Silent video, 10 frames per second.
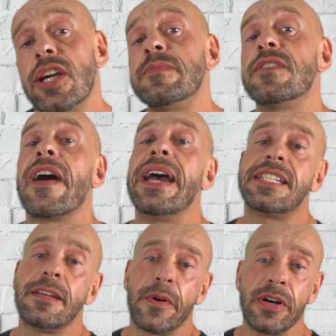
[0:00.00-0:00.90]
terms of
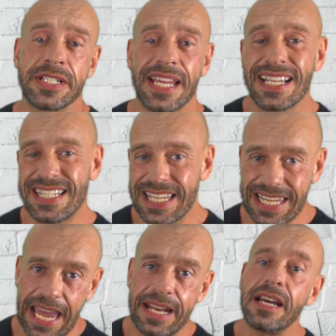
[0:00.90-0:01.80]
antibiotics,
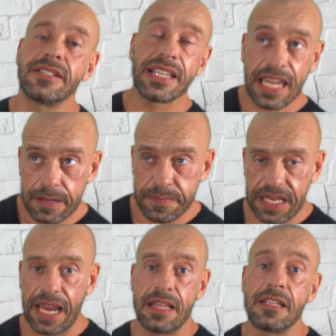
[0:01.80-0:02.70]
again, as I keep
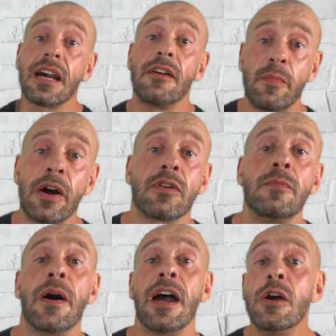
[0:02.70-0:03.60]
saying, gut
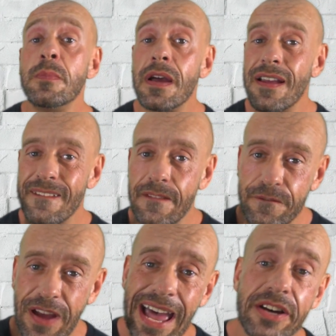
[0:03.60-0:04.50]
microbiome
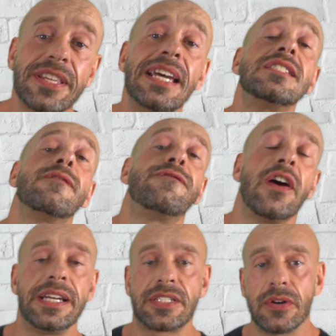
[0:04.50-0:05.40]
health is
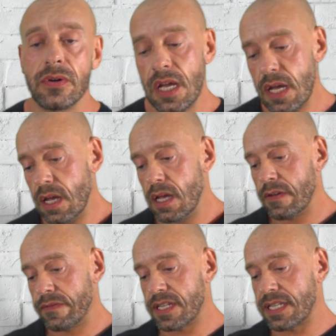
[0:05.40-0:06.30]
vital.
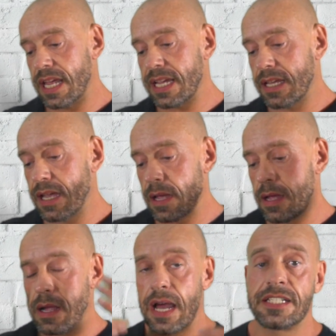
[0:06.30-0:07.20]
If you stick
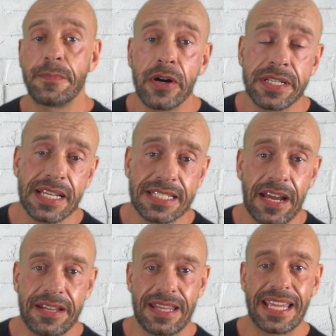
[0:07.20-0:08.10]
antibiotics
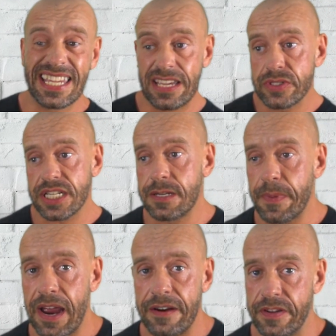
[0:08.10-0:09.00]
down there, they kill just
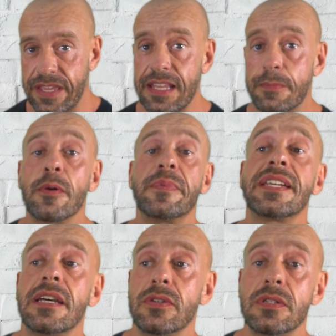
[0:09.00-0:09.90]
about everything. They'll probably
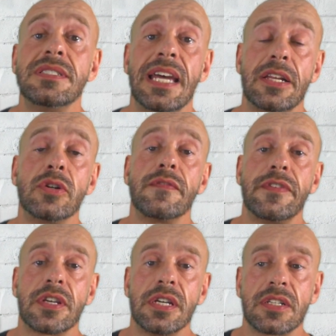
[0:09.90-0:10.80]
kill nearly all of
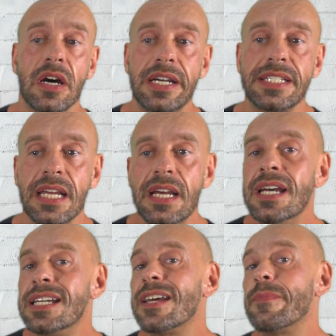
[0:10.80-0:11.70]
your good guys.
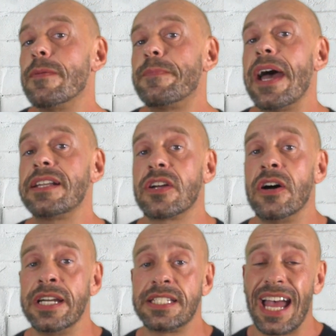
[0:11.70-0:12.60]
Some of the bad
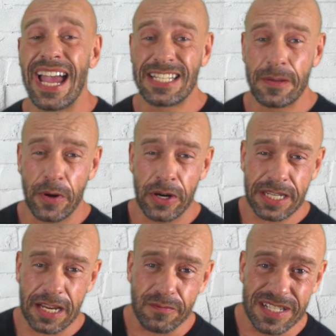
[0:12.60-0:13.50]
guys are
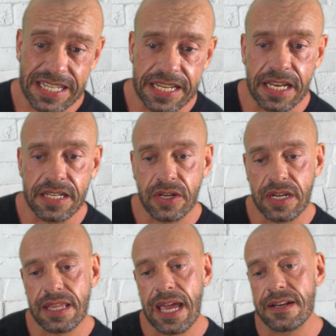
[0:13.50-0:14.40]
antibiotic resistant. So
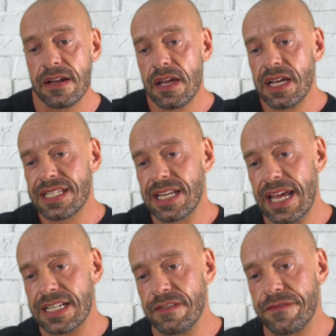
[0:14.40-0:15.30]
you then
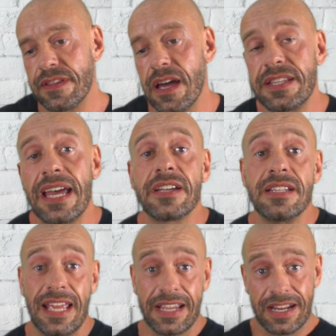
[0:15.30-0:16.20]
selecting for those, they're
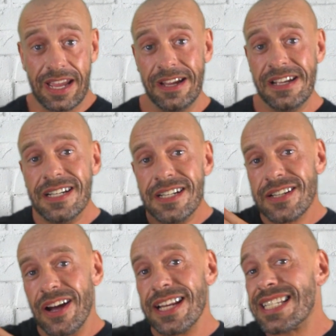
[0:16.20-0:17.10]
going to
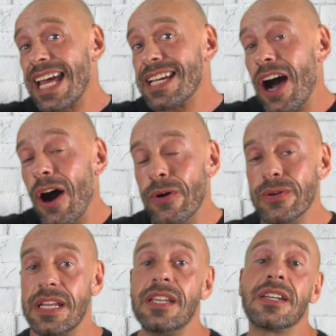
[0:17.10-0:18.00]
kind of take
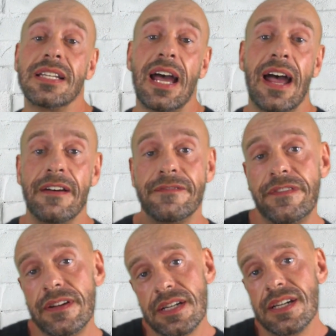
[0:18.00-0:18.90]
hold, and you're going to
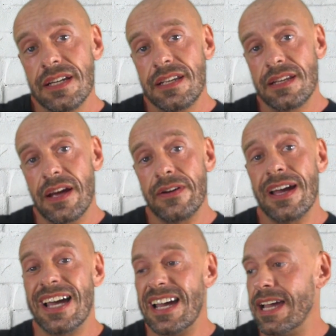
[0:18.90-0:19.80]
have
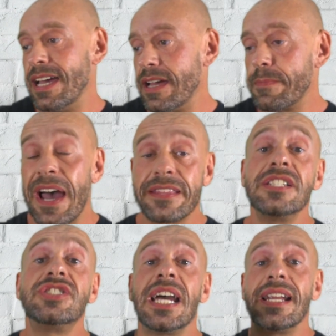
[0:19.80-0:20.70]

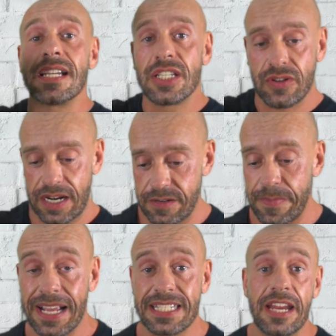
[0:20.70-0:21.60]
pathogenic strains of
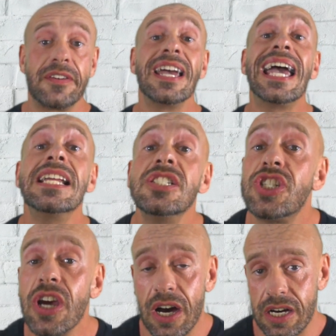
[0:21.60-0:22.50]
bacteria in
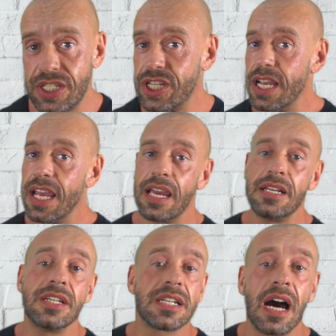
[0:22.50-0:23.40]
charge
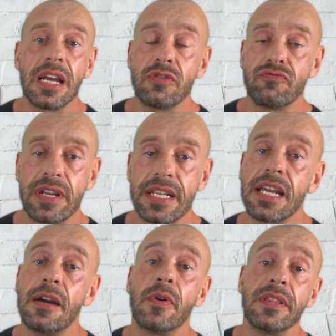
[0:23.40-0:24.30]
in your gut. You really
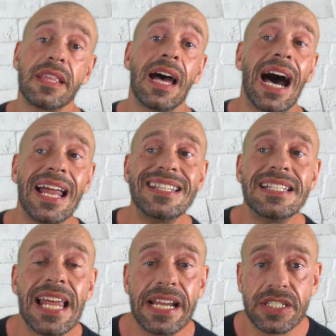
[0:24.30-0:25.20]
don't want that
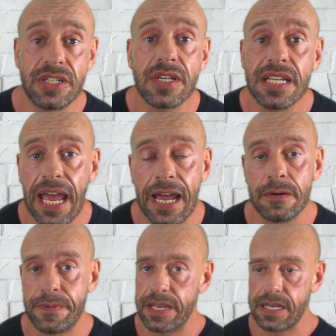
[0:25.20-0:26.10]
unless you can
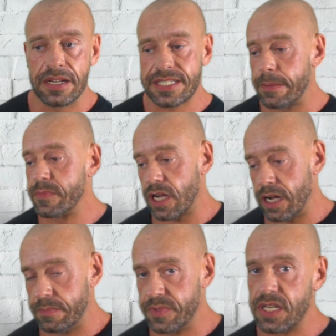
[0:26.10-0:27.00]
help it.
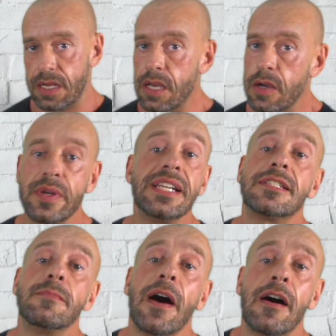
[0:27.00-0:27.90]
Sometimes we need
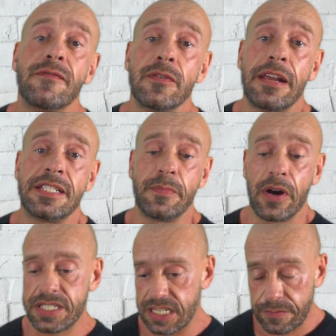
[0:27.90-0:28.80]
some powerful
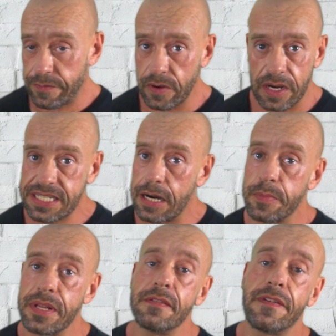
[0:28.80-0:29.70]
antibiotics if we've got a
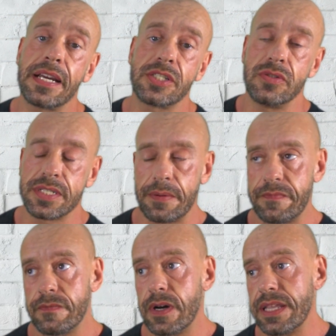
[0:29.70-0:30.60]
terrible infection or
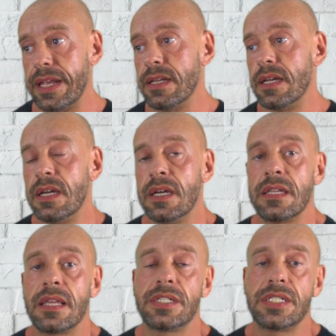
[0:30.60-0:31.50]
something. Well, then
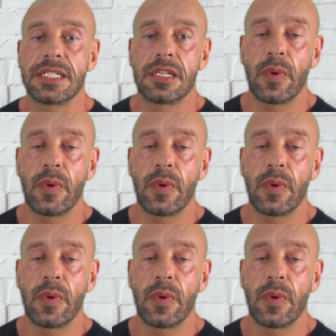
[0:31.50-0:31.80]
that's just the